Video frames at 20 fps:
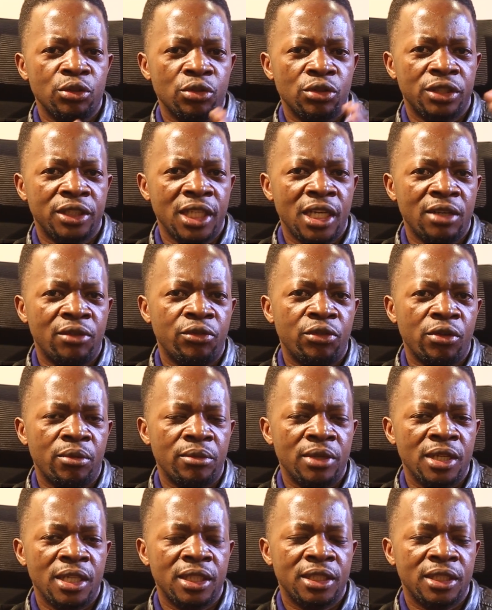you start
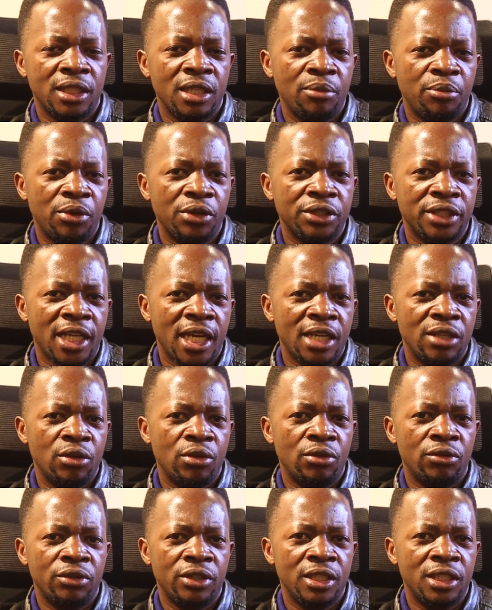from the simple side
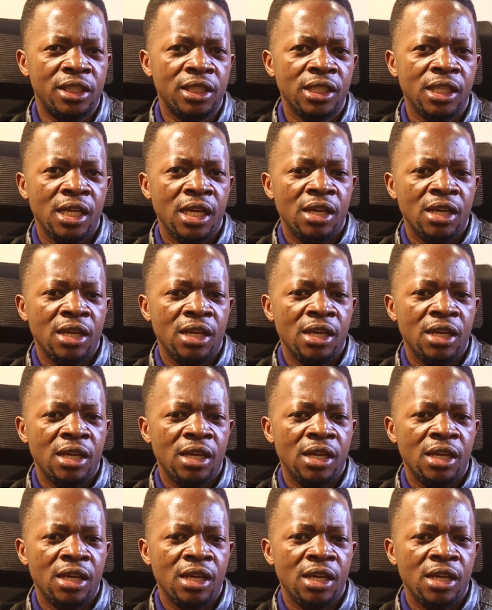of it.